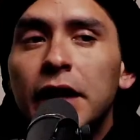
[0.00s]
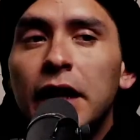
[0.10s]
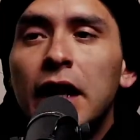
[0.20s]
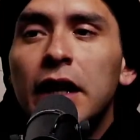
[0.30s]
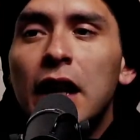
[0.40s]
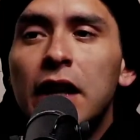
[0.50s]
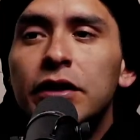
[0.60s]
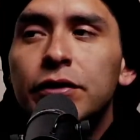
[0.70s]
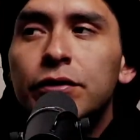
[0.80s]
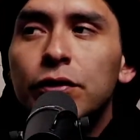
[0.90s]
I
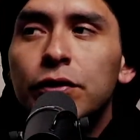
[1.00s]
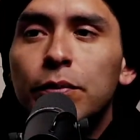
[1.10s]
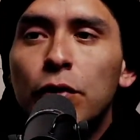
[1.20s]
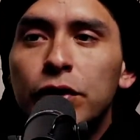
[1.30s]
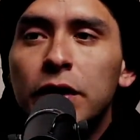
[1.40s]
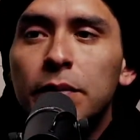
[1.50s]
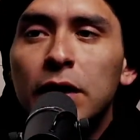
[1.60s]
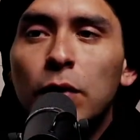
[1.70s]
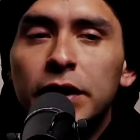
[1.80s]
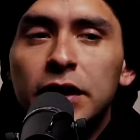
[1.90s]
understood more deeply
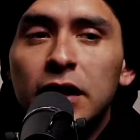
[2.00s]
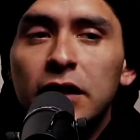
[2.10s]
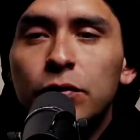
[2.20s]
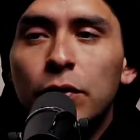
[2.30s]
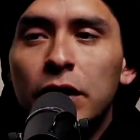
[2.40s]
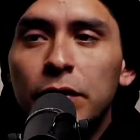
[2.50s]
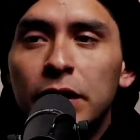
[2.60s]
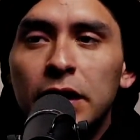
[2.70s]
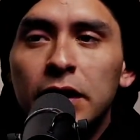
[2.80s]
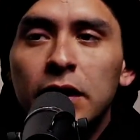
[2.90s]
what the jinns were
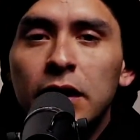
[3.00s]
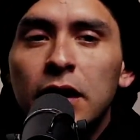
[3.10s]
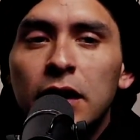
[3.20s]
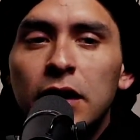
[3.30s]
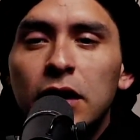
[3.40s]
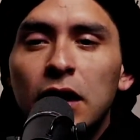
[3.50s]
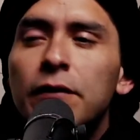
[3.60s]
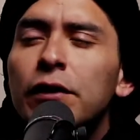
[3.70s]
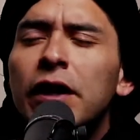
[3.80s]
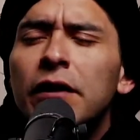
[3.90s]
really. Have you
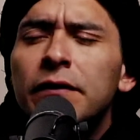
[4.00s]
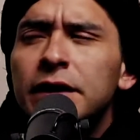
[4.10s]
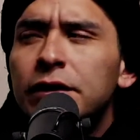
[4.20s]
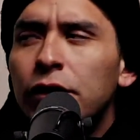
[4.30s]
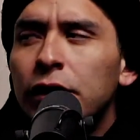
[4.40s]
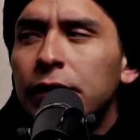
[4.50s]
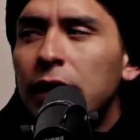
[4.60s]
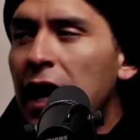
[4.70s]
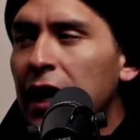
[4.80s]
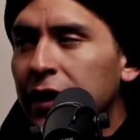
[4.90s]
heard of this story of
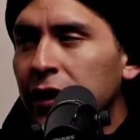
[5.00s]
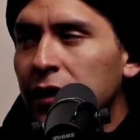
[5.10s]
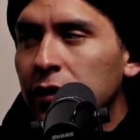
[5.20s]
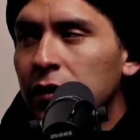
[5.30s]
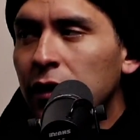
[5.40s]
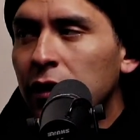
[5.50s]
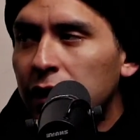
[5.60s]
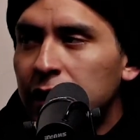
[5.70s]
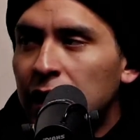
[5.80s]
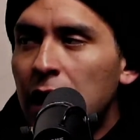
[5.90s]
Aladdin and
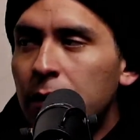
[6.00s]
the lamp?